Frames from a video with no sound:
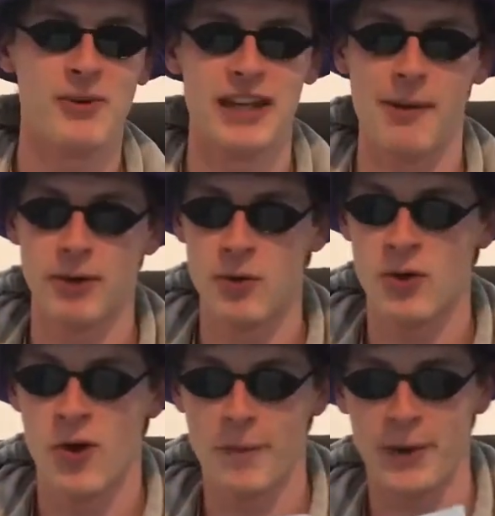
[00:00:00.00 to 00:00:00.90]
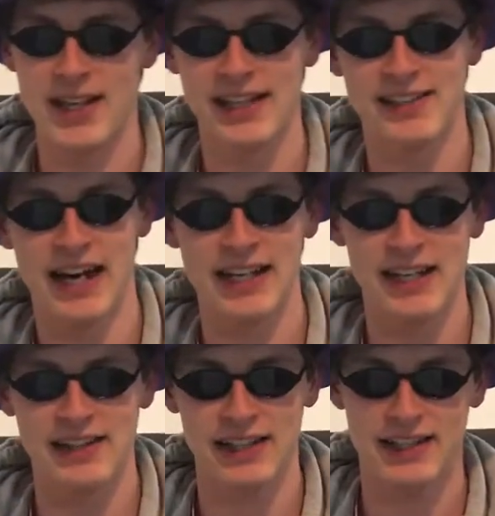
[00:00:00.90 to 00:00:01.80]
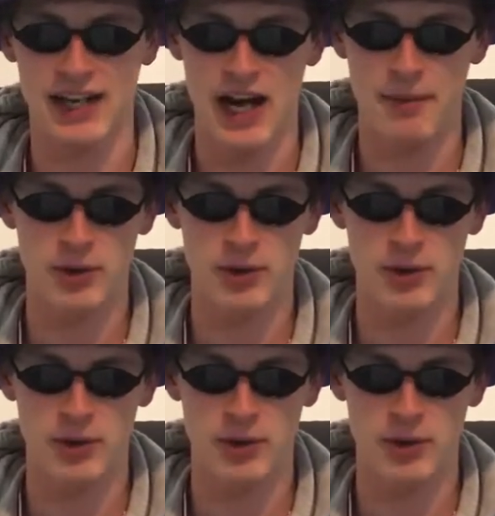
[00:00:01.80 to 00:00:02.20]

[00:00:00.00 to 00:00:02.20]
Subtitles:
was able to incorporate these ideas in a time